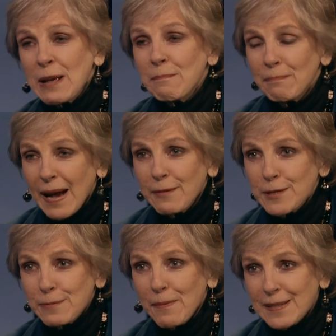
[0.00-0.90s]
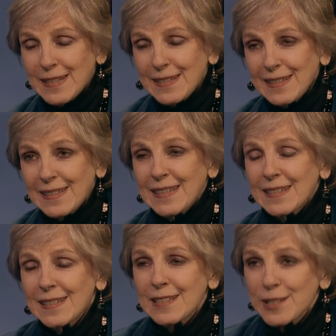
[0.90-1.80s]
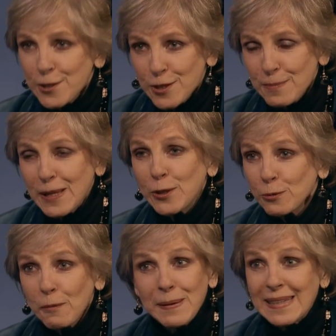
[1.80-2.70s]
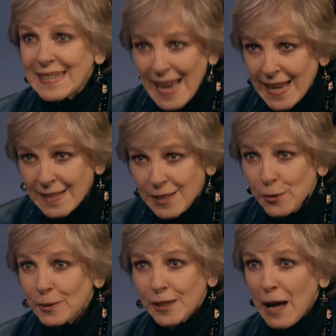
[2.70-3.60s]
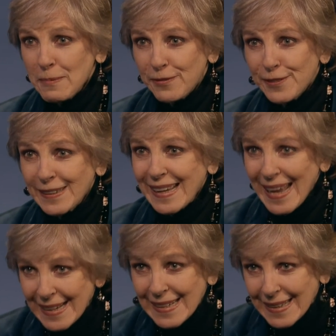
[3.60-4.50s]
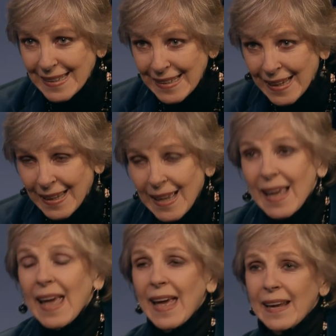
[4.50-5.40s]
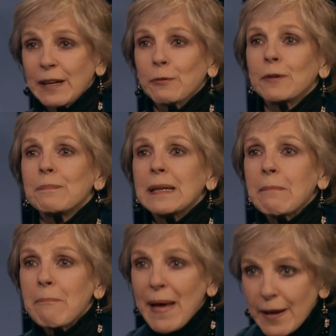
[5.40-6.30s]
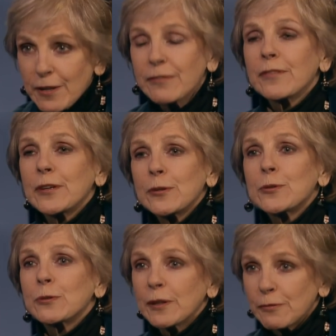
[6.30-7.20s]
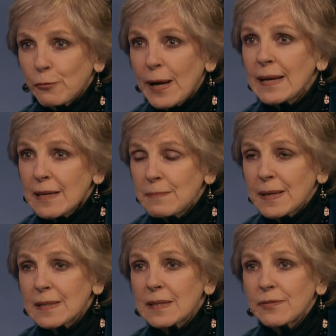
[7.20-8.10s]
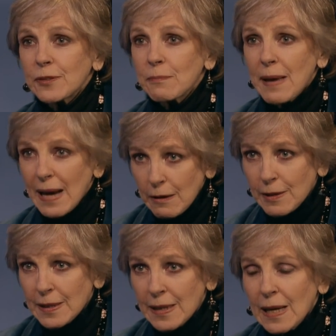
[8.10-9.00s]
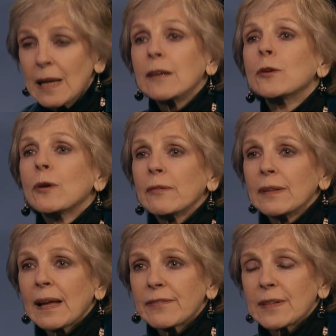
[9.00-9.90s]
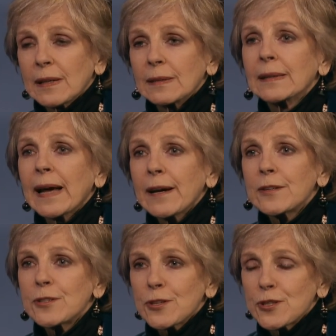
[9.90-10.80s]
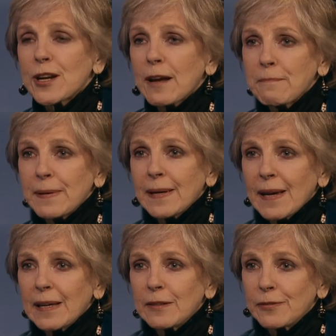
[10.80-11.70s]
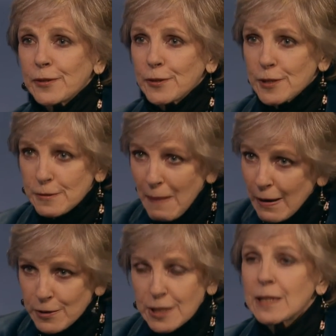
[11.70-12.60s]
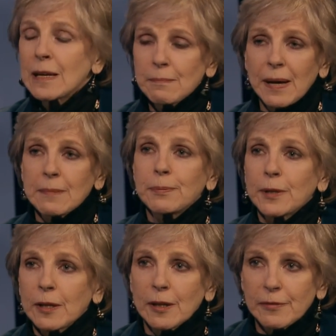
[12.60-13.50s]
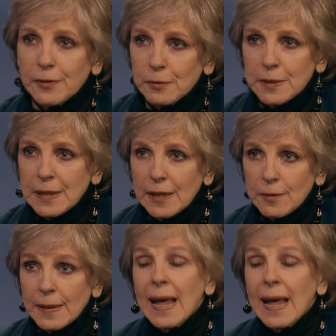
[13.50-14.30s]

My response to this is, excuse me, you will be dead, you will not be feeling anything, and it would be better for you to have waited, because if you're married, you have left a larger check behind for your spouse by putting off your retirement.